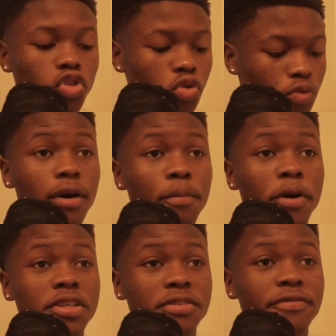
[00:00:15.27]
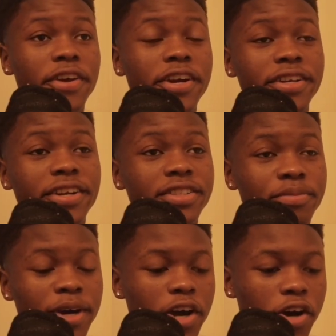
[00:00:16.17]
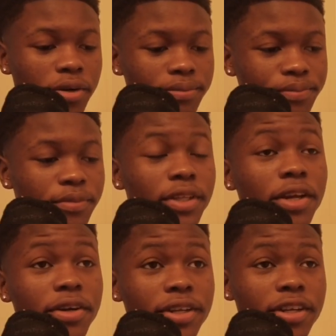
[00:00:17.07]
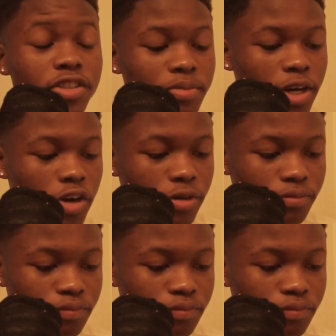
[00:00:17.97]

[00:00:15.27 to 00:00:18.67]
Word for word: to a person very dear to my heart, near and dear to my heart,